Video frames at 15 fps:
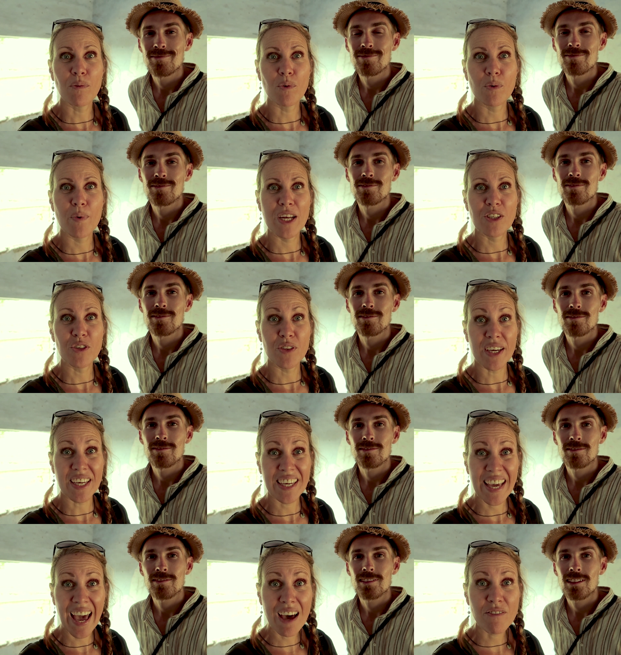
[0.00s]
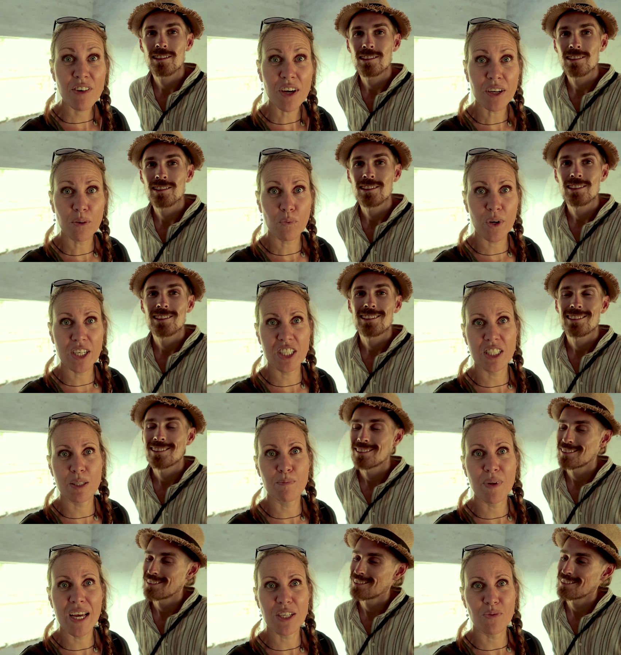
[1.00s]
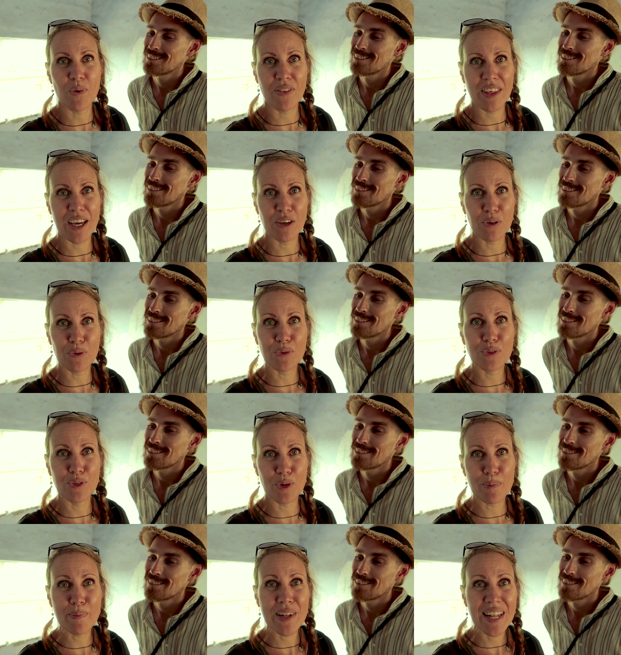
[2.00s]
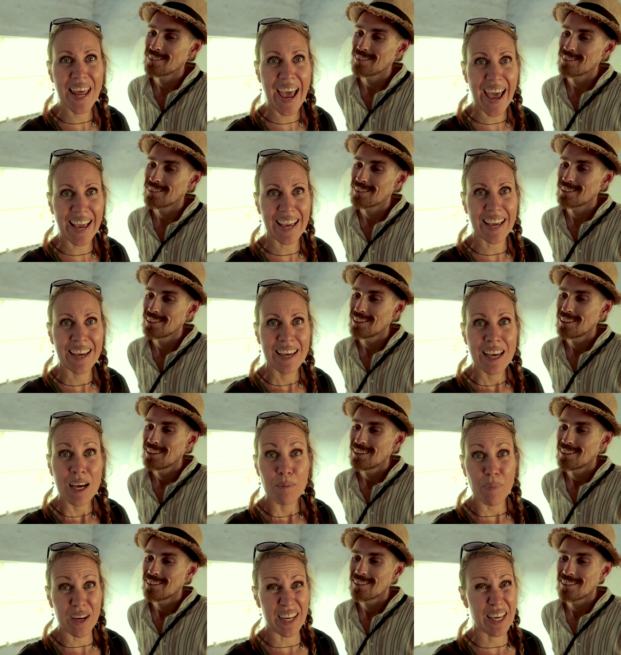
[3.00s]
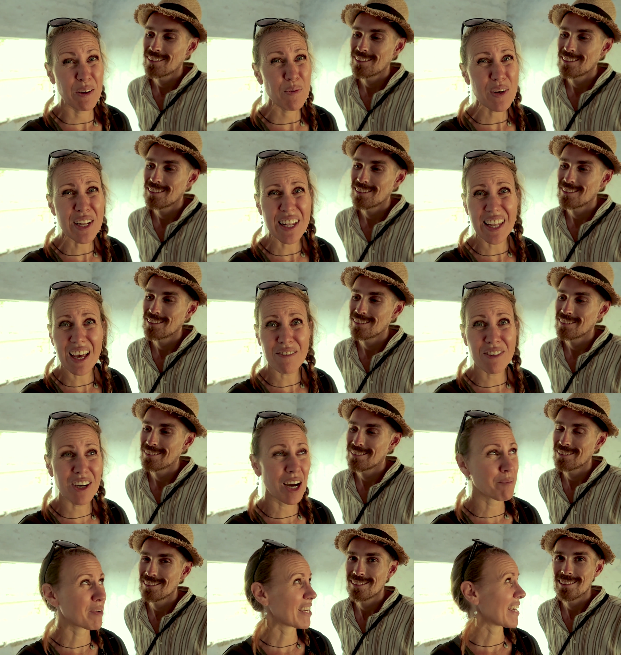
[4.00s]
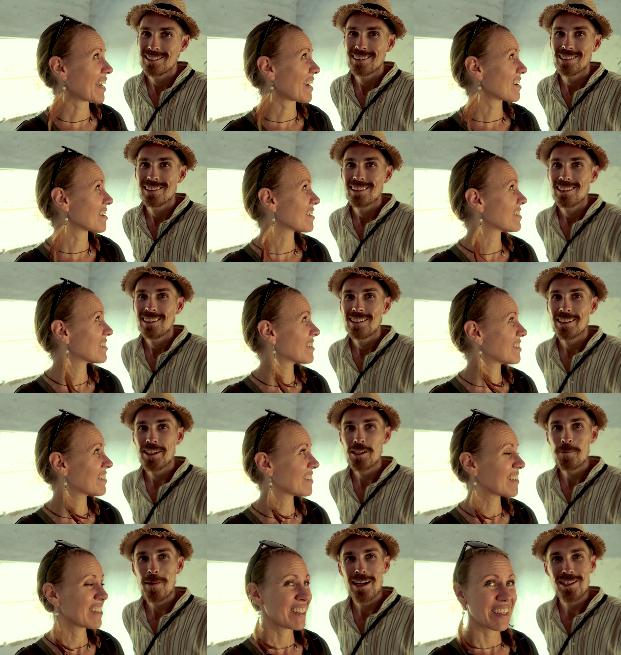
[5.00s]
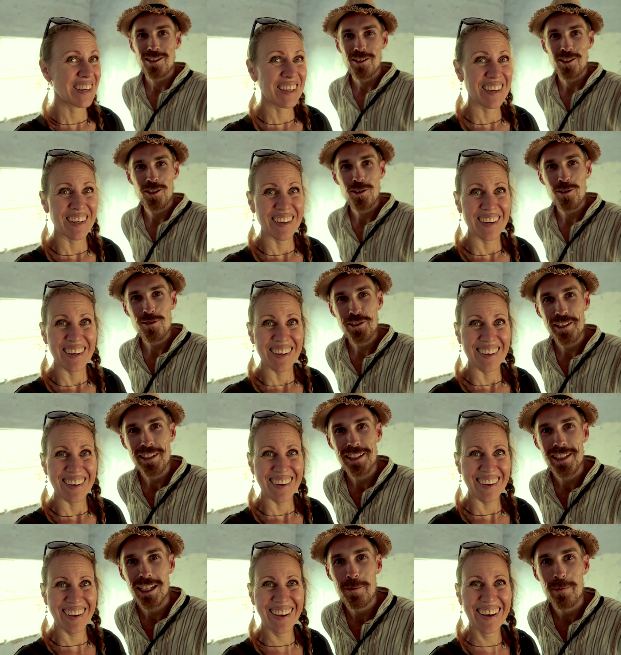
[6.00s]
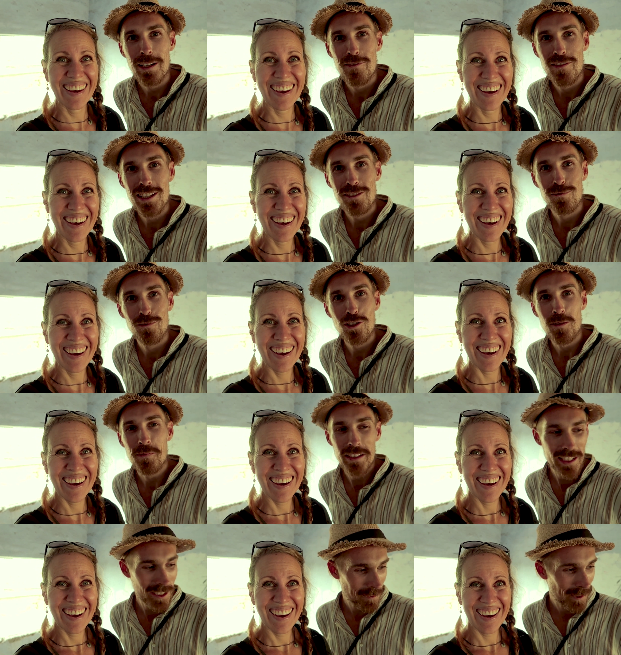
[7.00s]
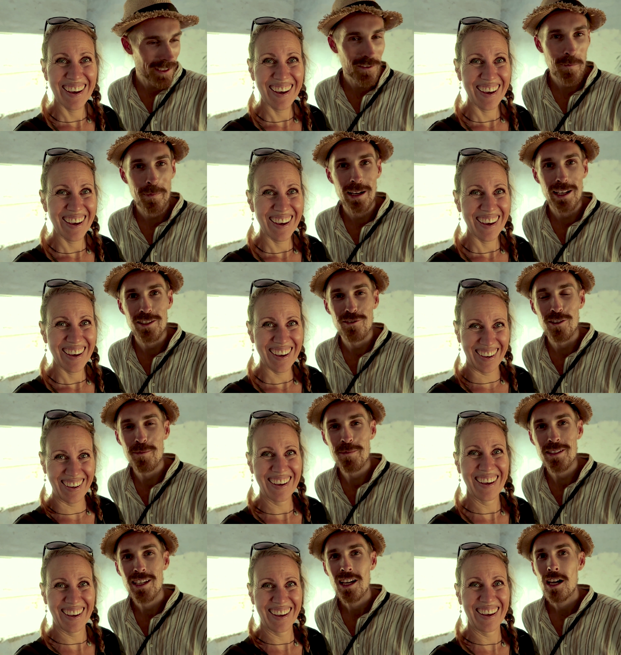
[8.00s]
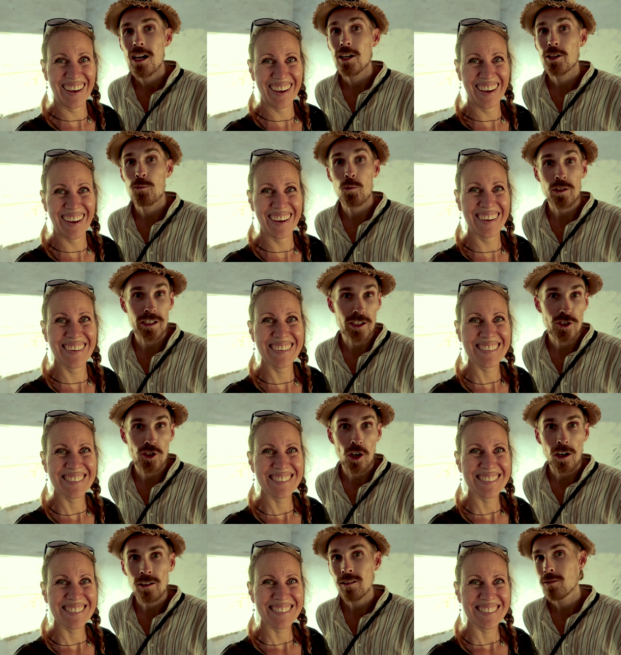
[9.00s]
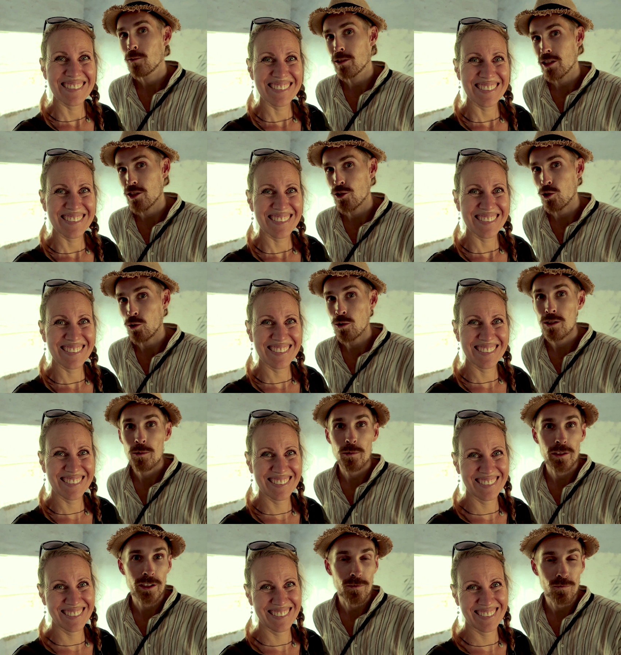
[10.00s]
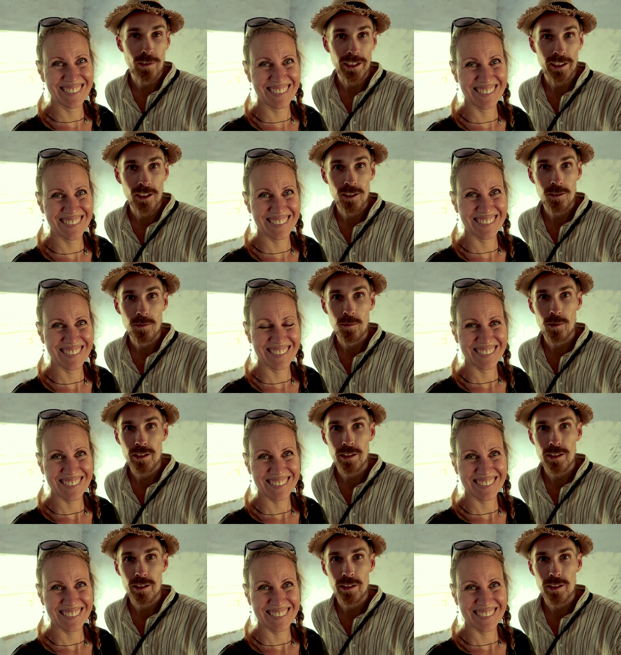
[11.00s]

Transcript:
Speaker 1: and we went to the Cavern, which is a place where they used to play. But he would love coming here.
Speaker 2: Can you imagine? Who used to sleep in this room? This is one of the bedrooms. Was it John? Was it George? Was it Ringo?